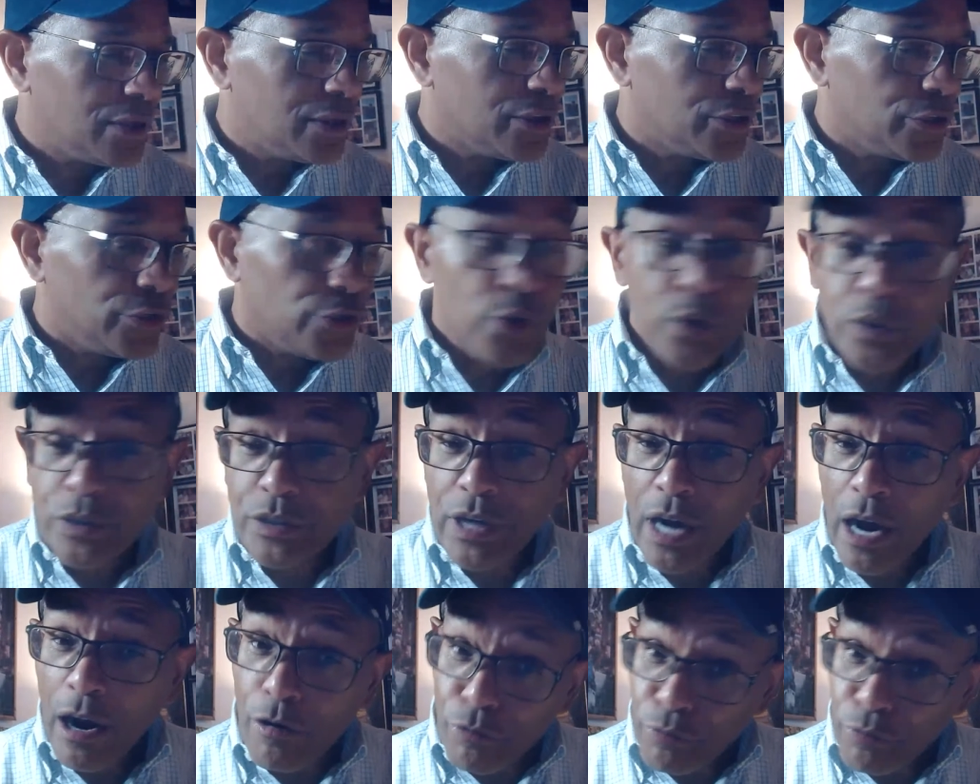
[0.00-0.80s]

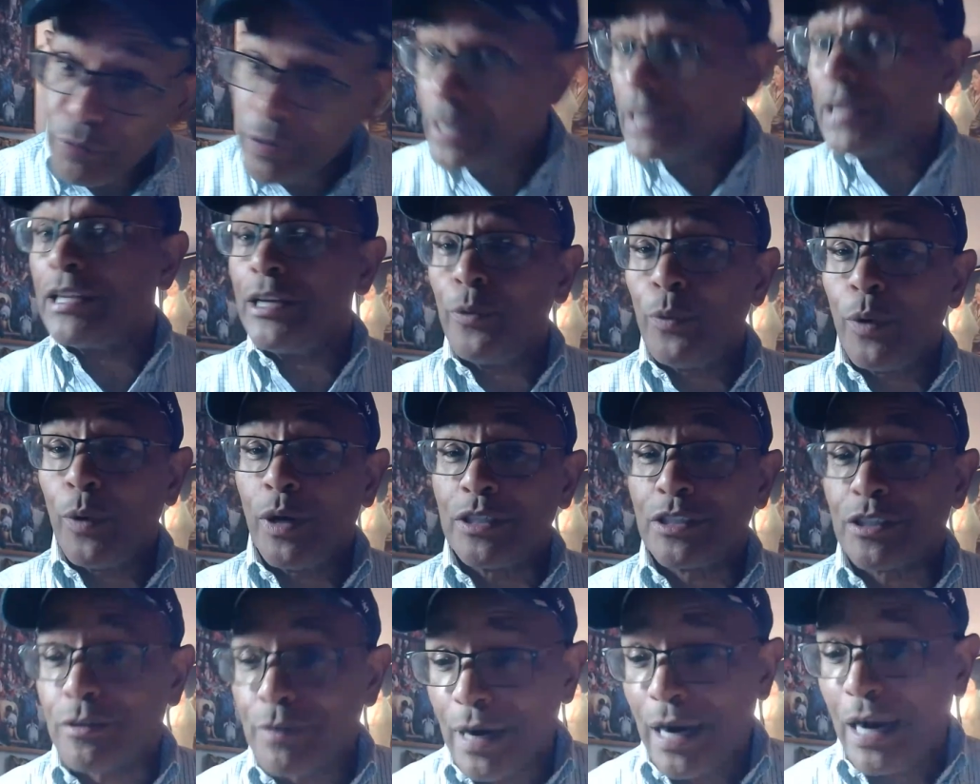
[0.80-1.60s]
Utah really
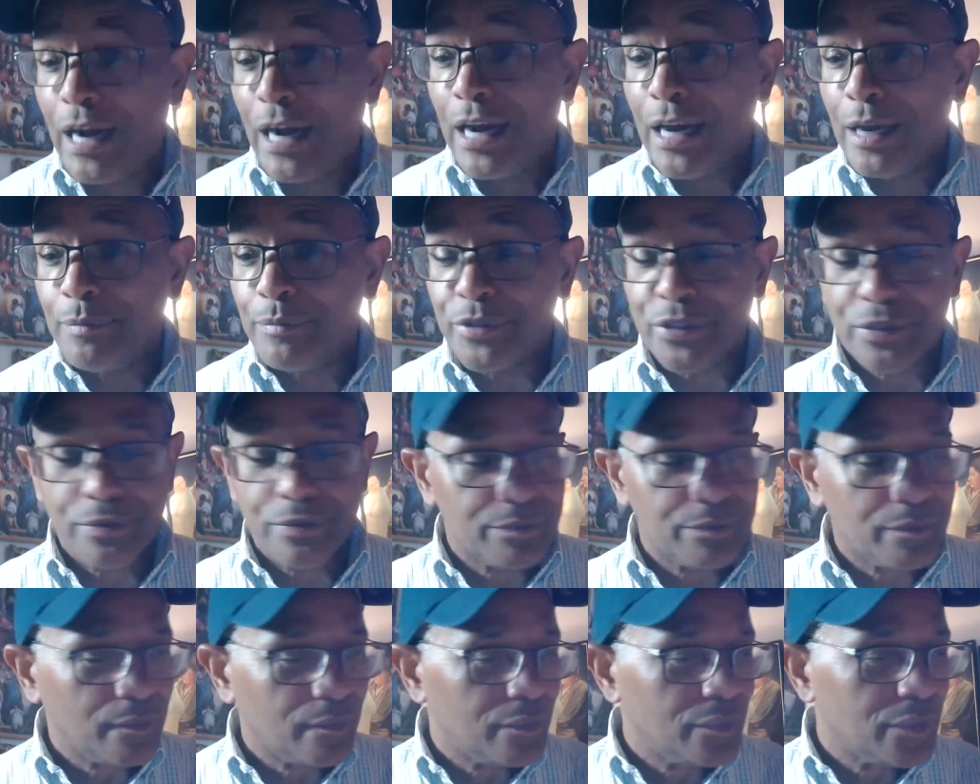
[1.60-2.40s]
wants Grimes,
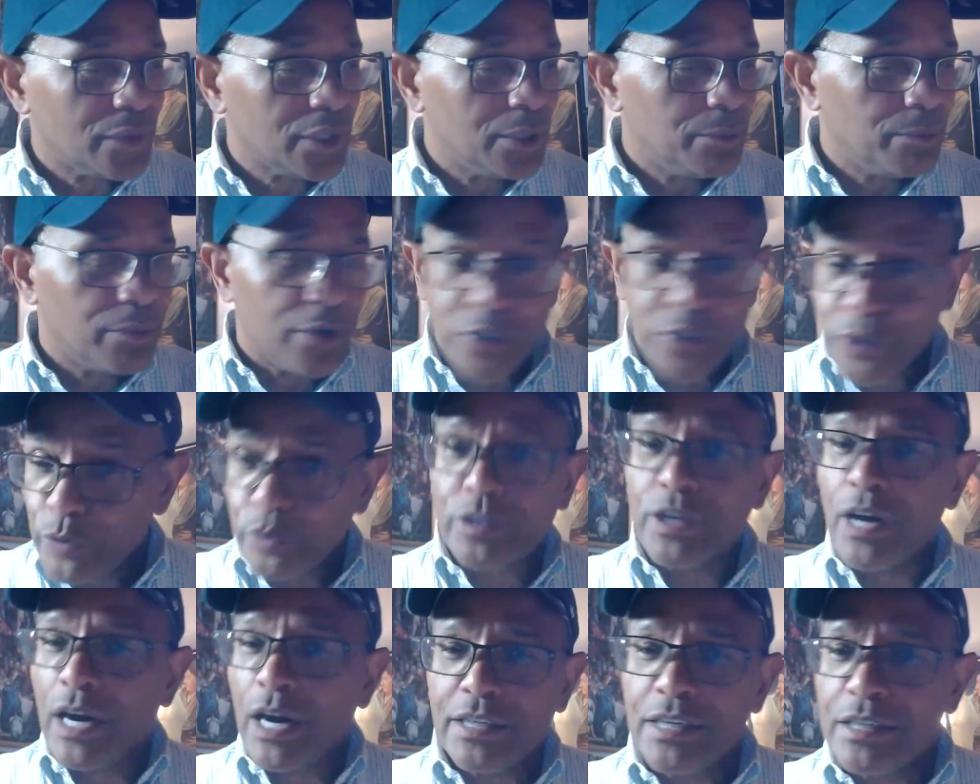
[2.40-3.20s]
but
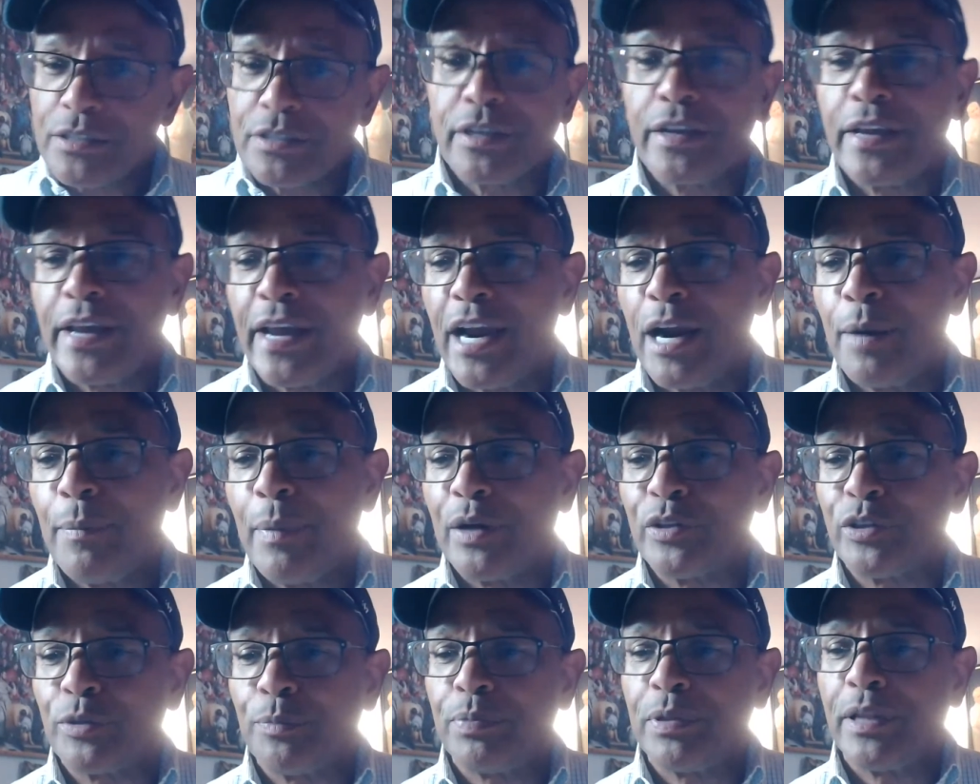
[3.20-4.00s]
Utah doesn't care
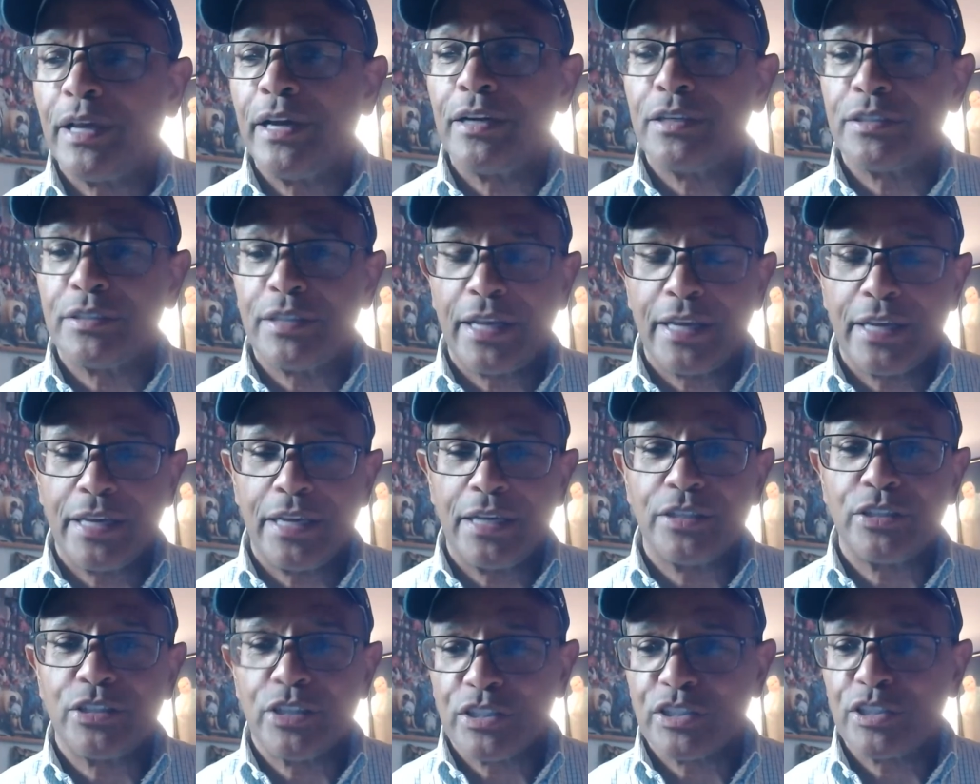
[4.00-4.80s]
about the players they
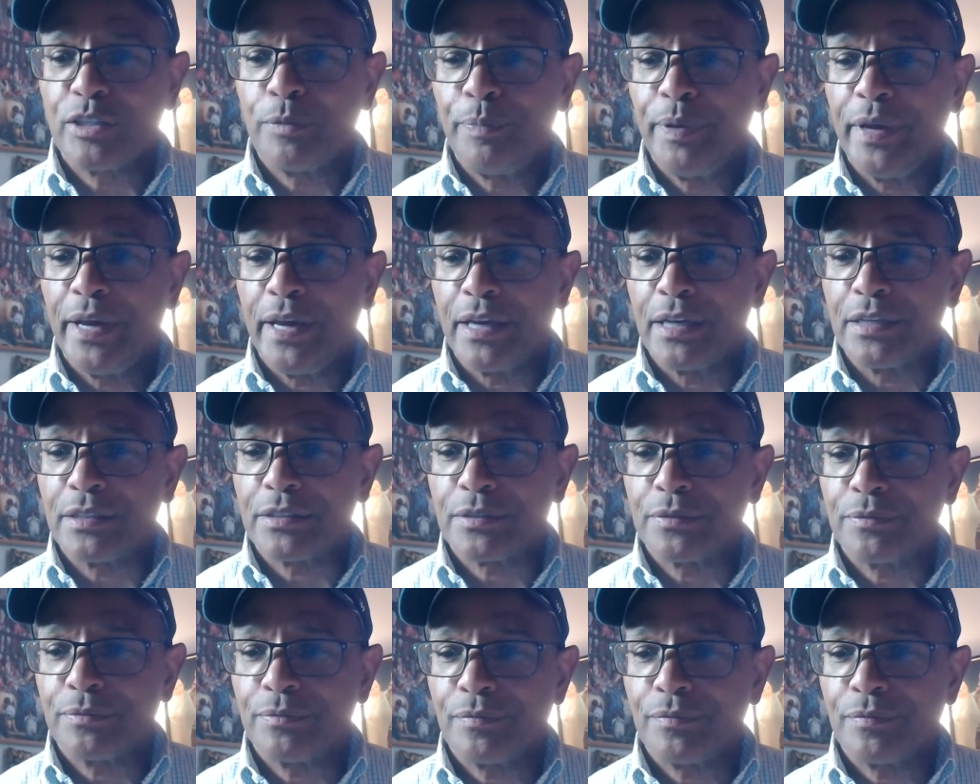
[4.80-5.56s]
get, just the picks.